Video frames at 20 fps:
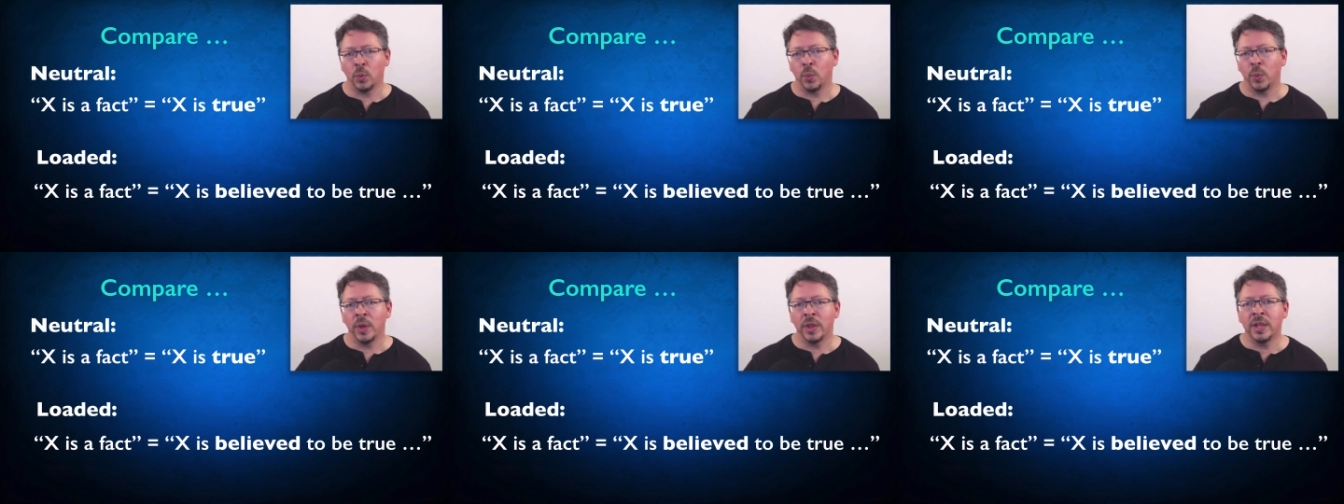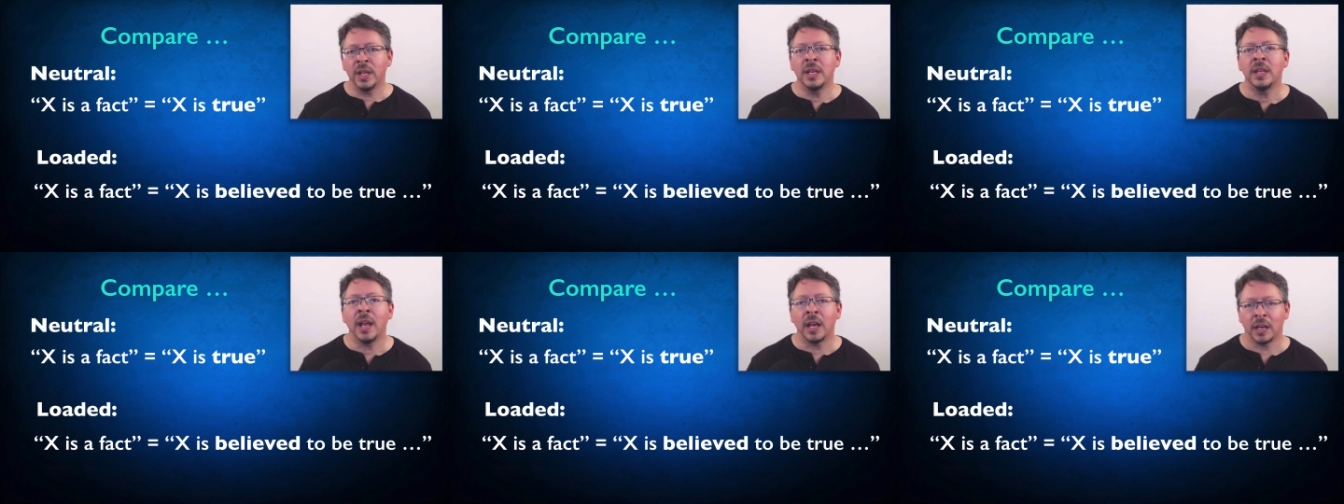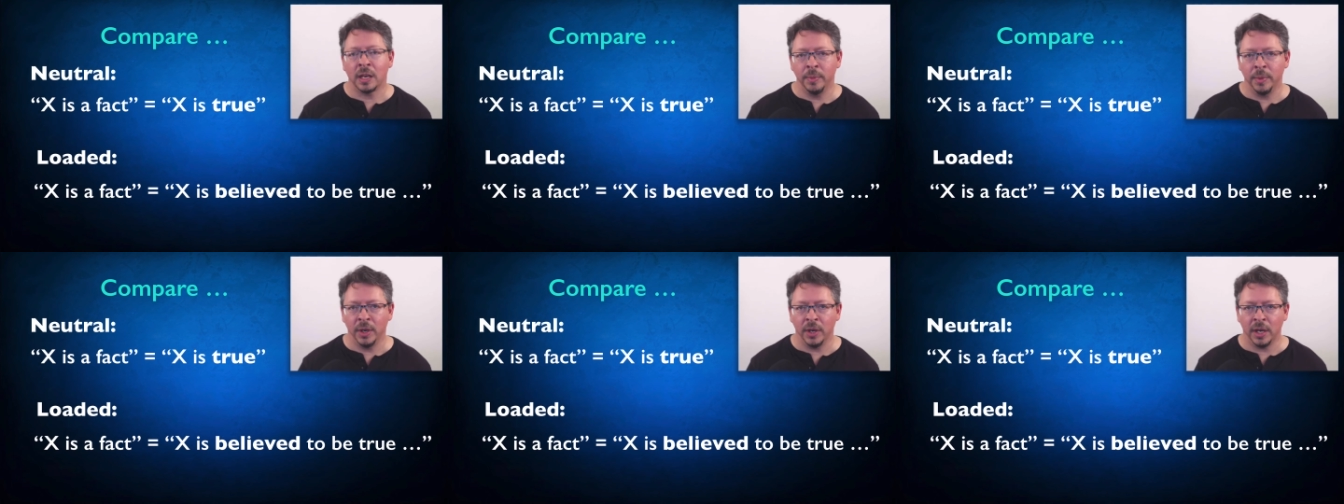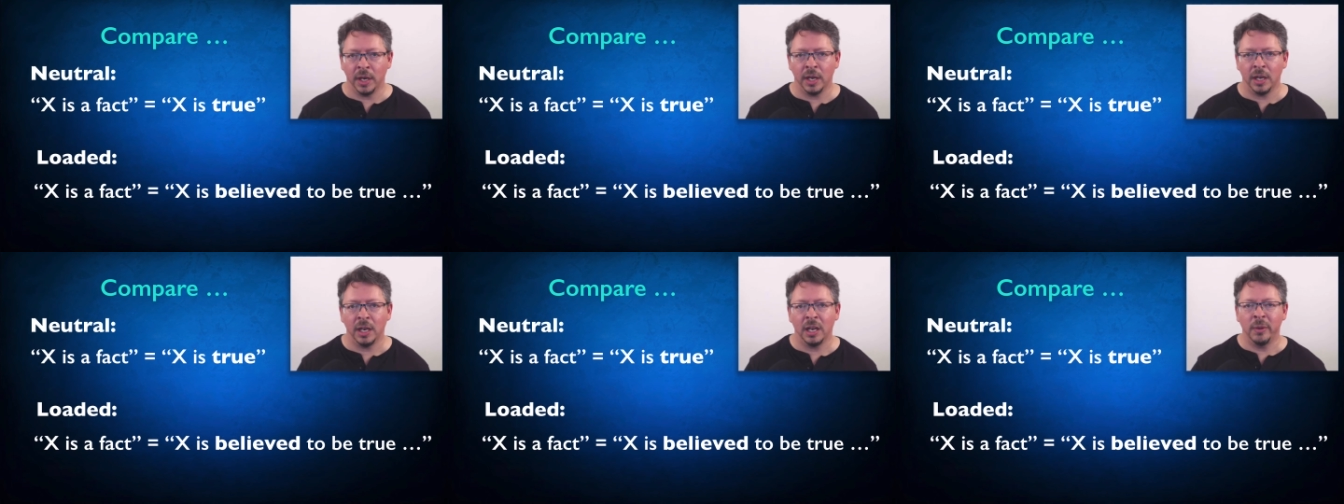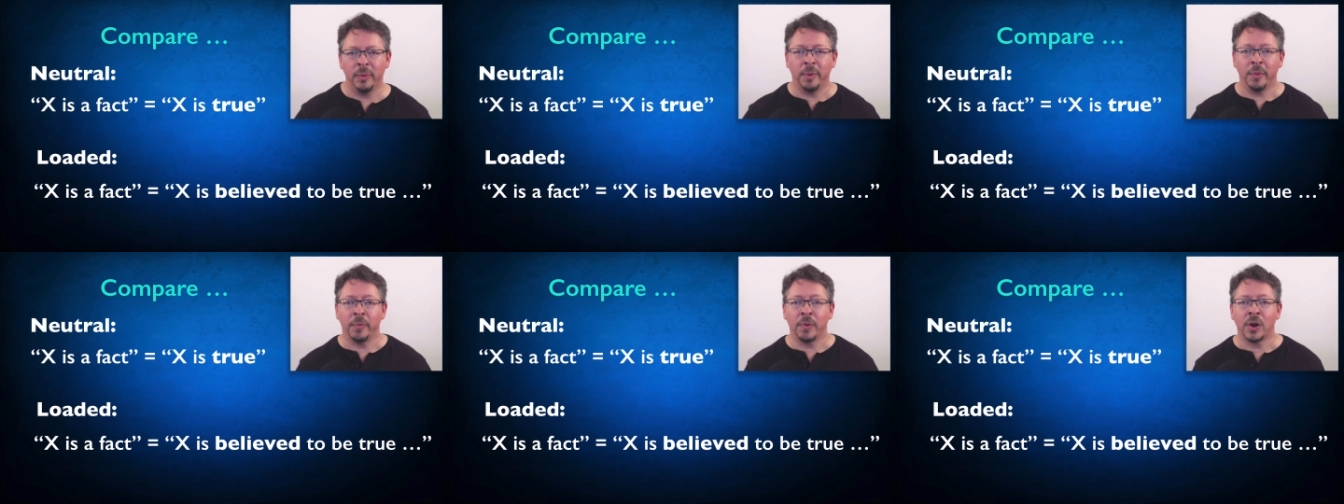within that community it
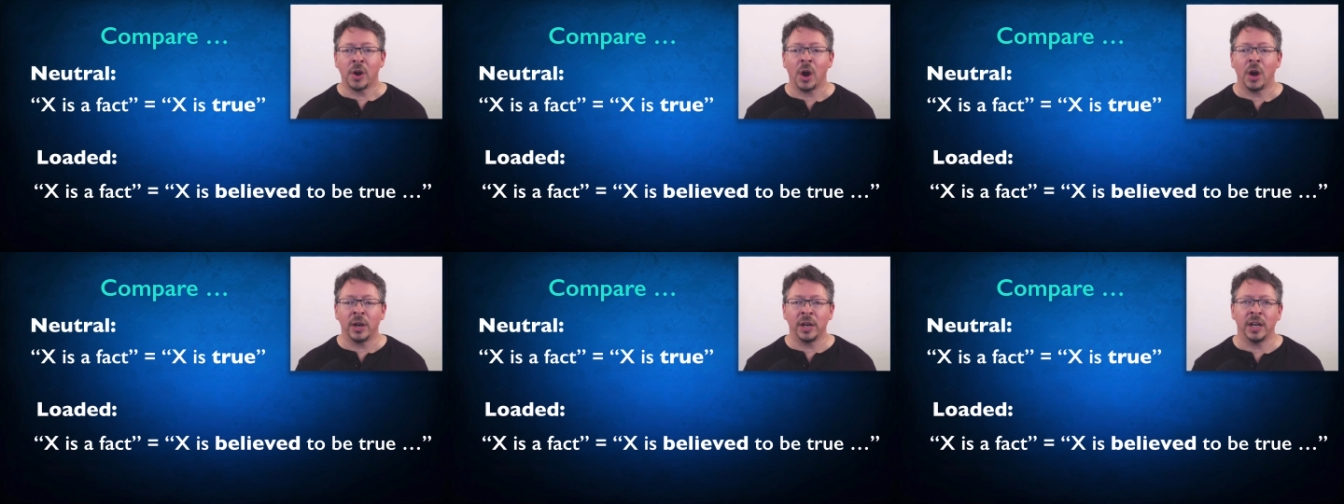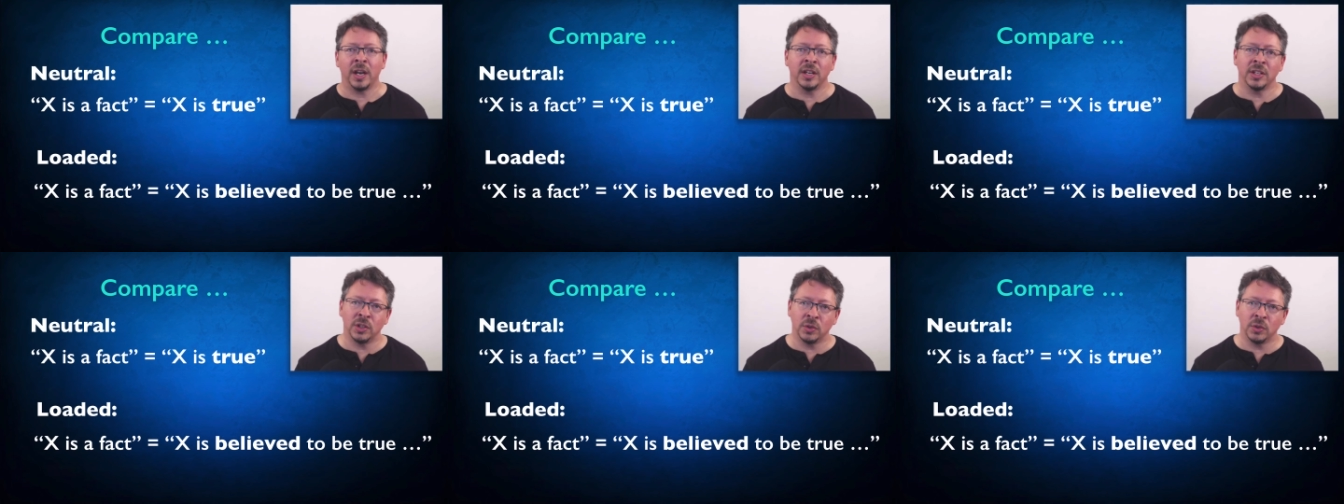would be regarded as